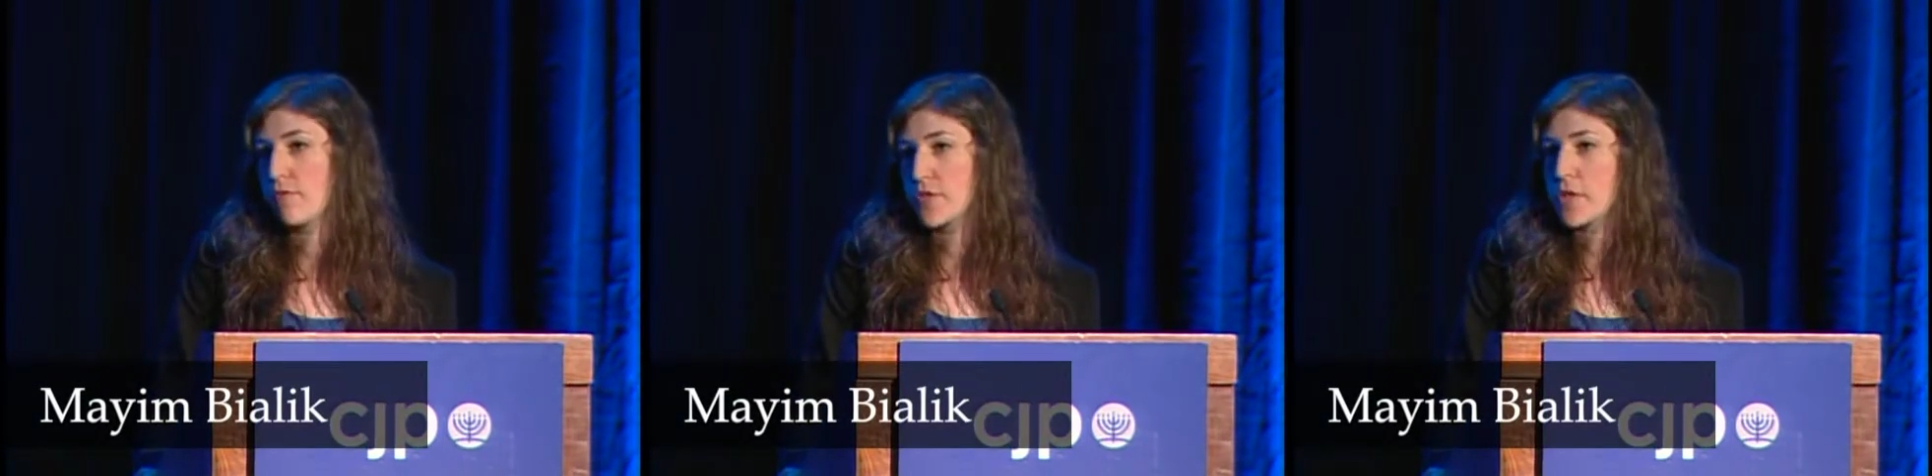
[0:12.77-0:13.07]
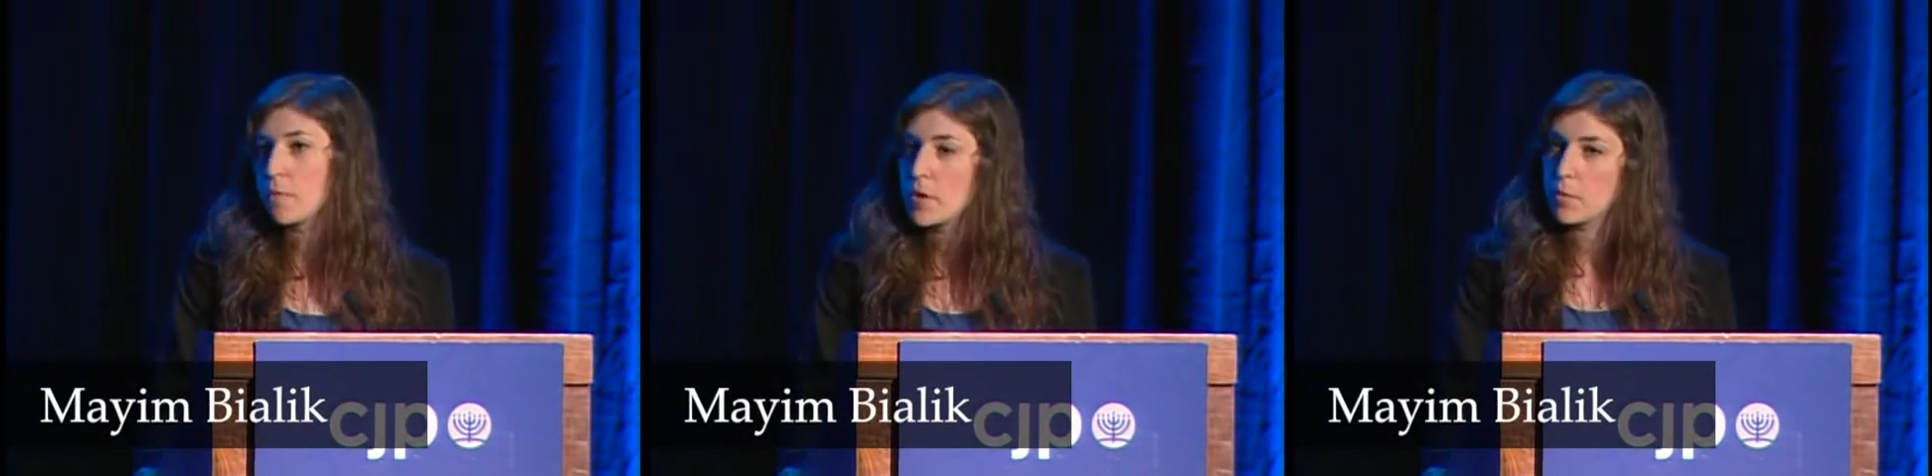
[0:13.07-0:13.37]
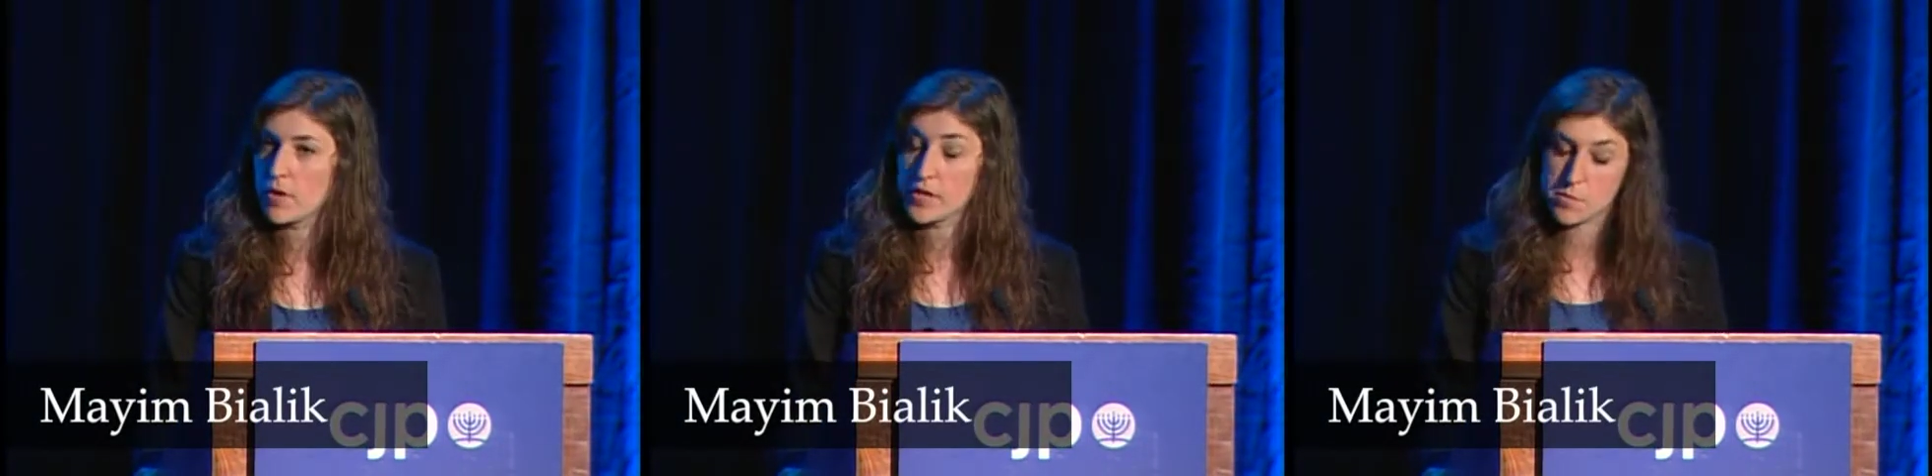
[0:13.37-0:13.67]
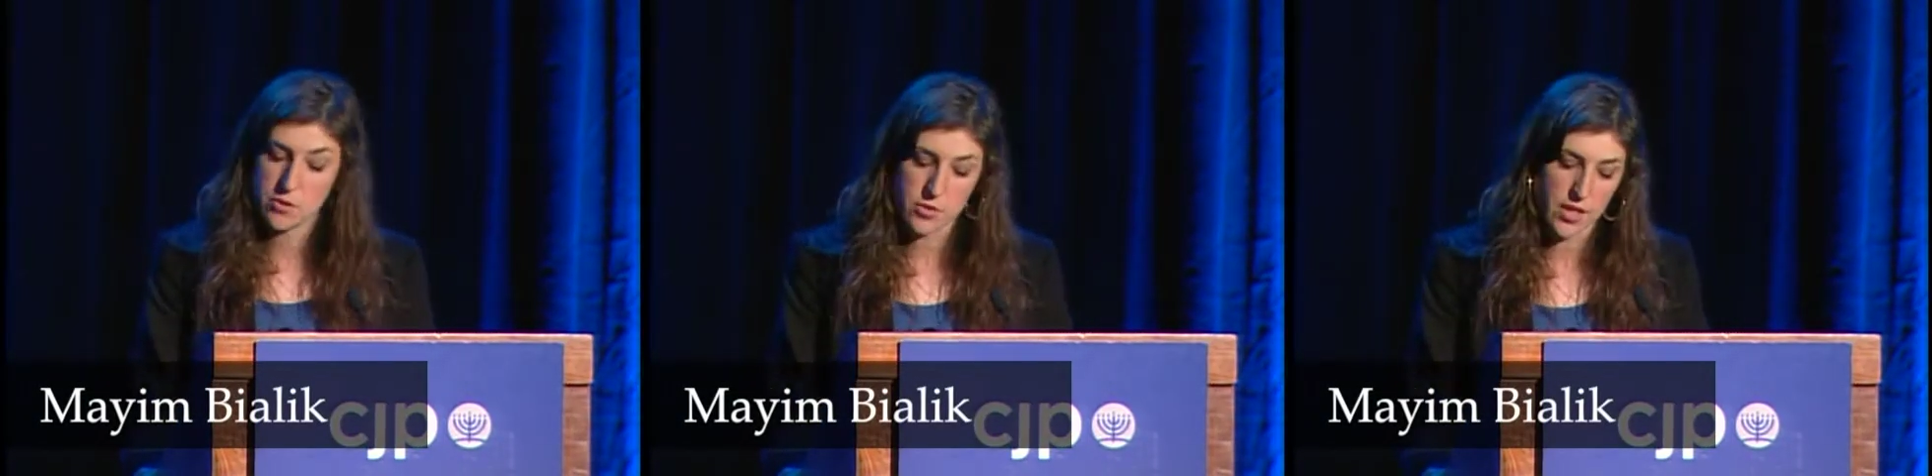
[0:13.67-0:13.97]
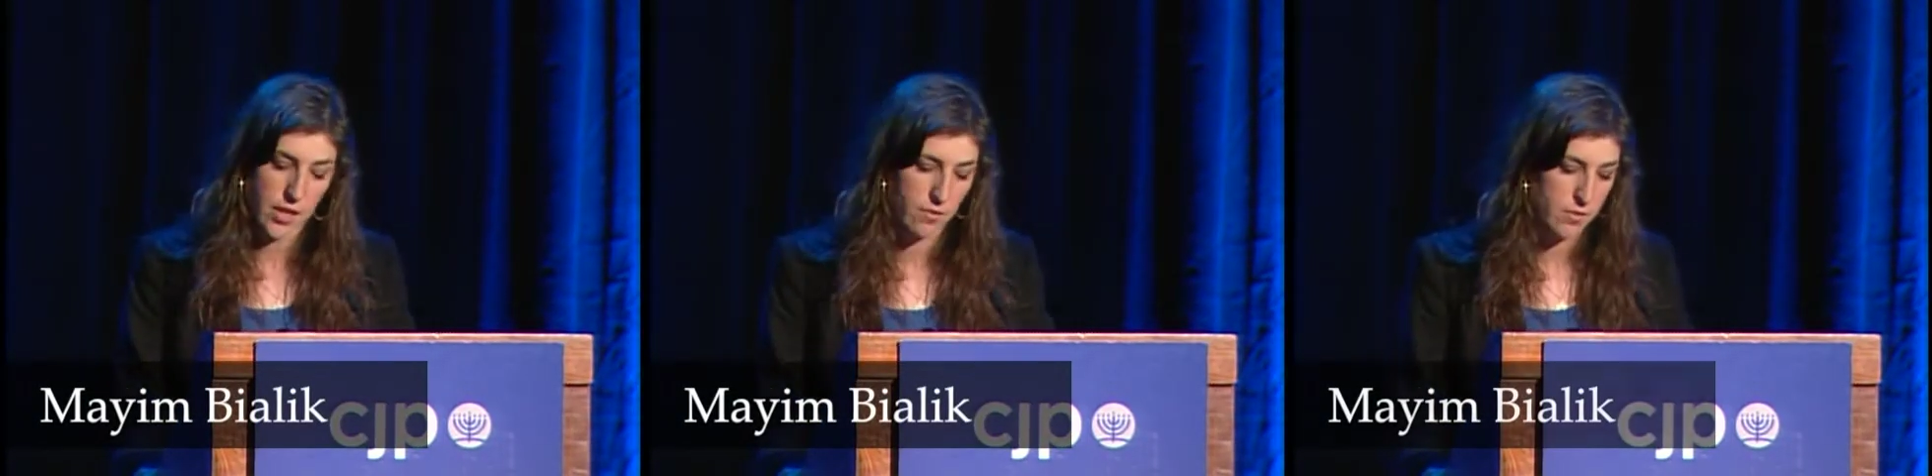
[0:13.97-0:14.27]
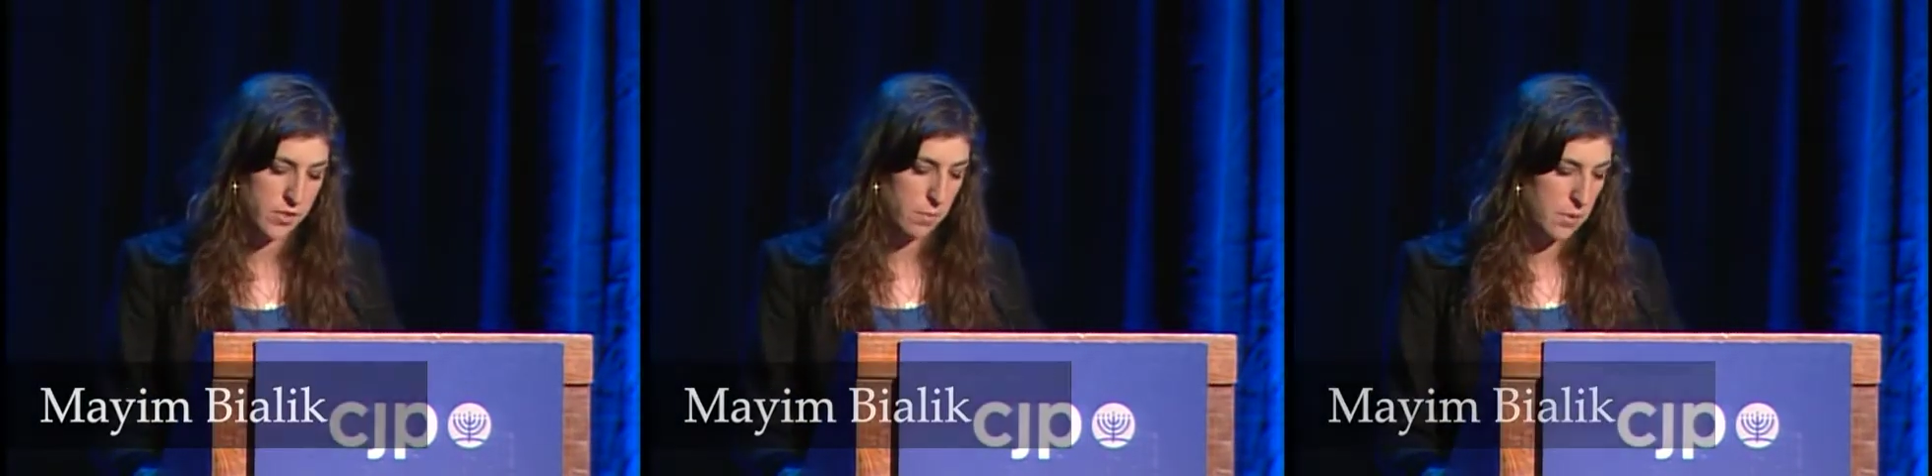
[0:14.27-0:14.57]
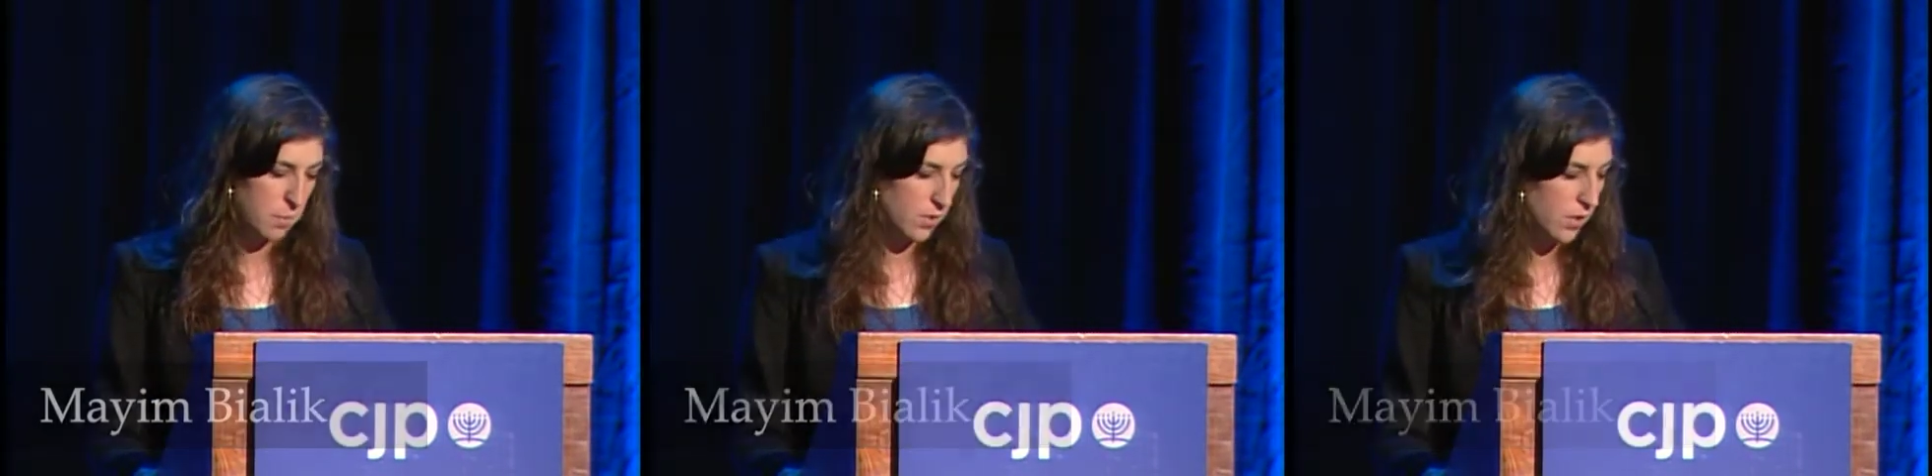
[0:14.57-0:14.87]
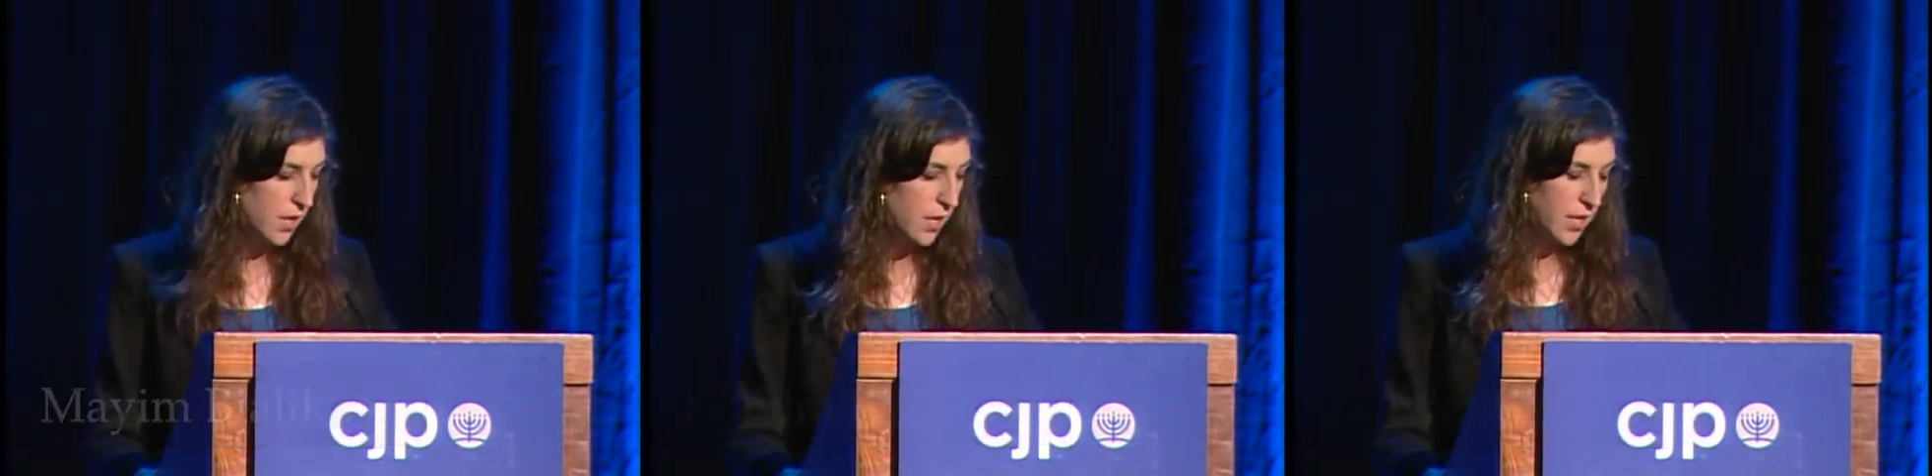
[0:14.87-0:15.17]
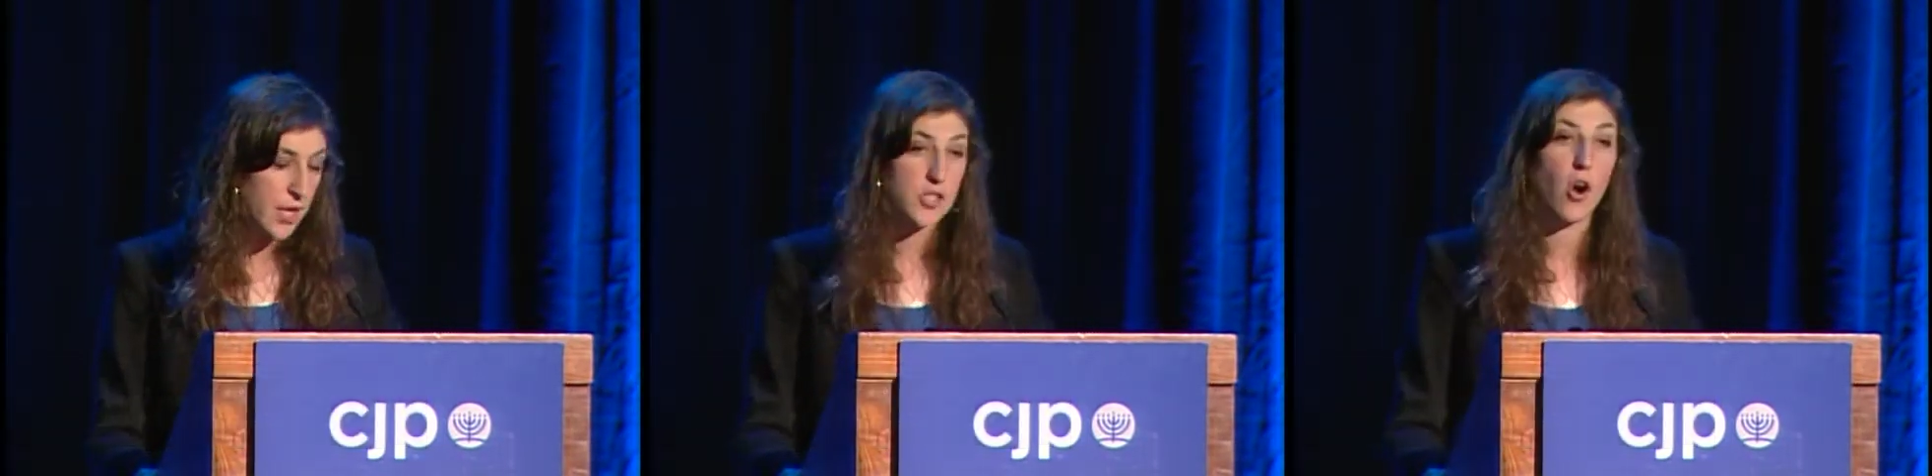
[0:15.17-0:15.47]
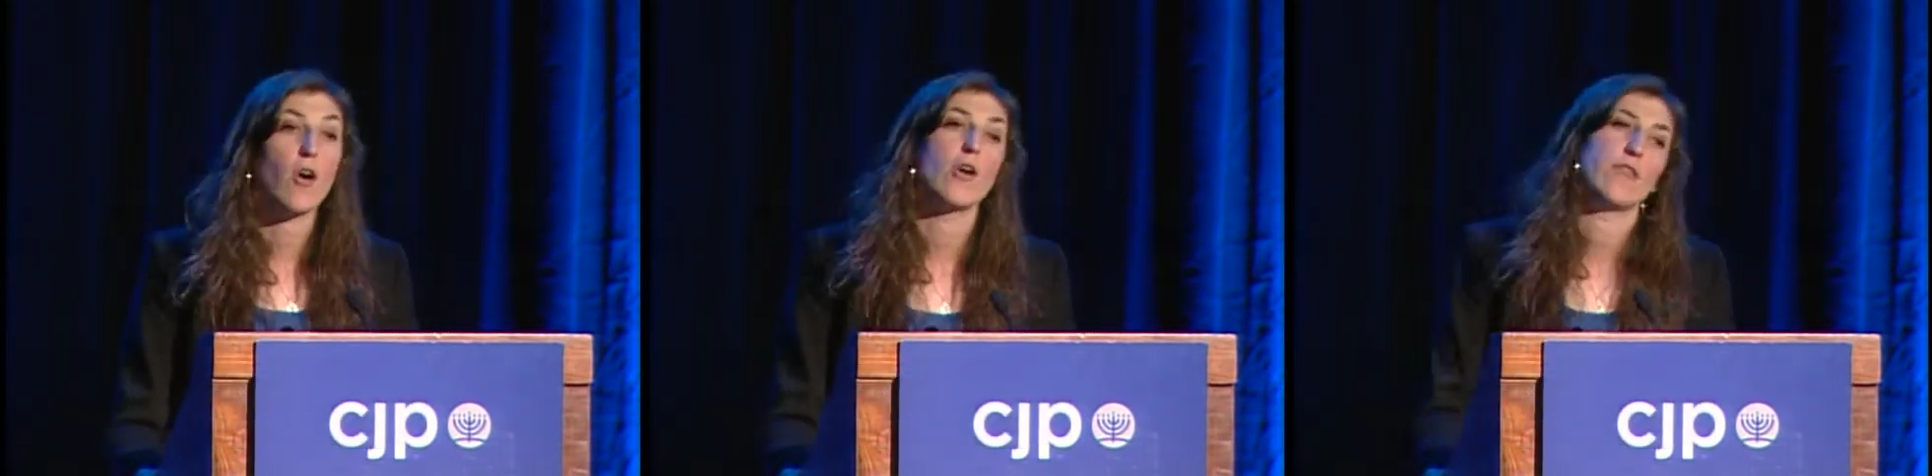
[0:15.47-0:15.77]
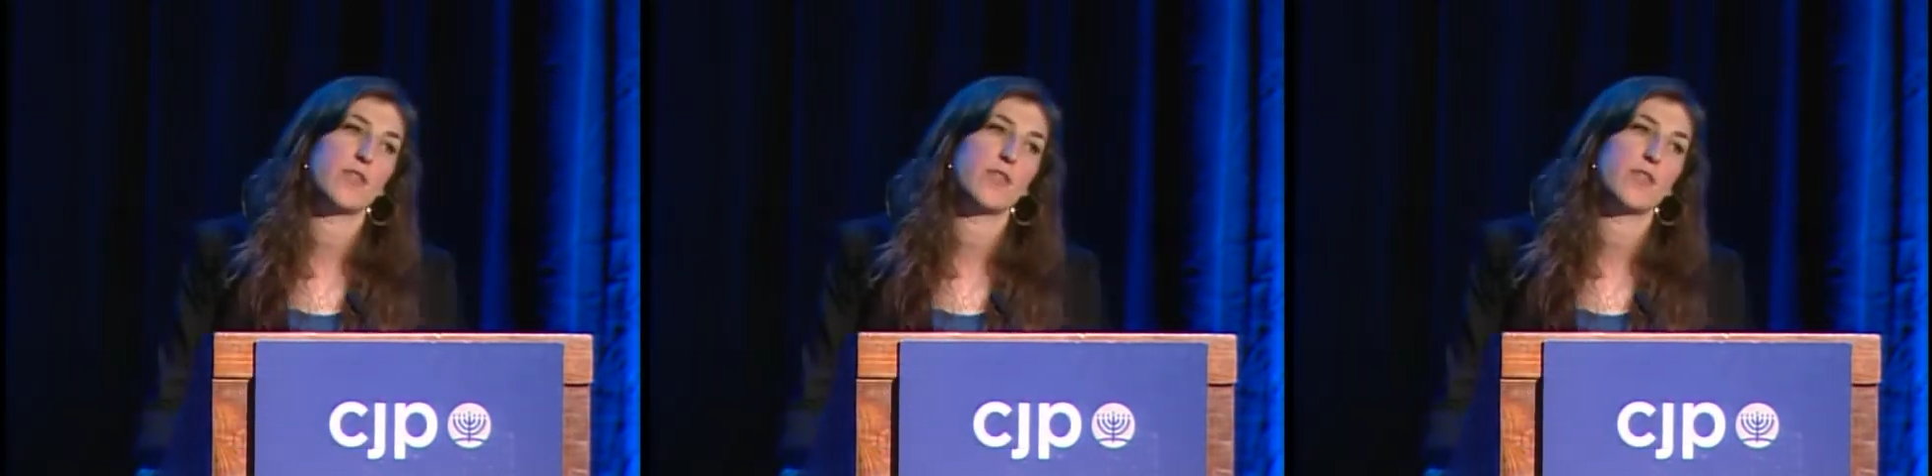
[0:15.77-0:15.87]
For some people, it's music, and for some people, it's art.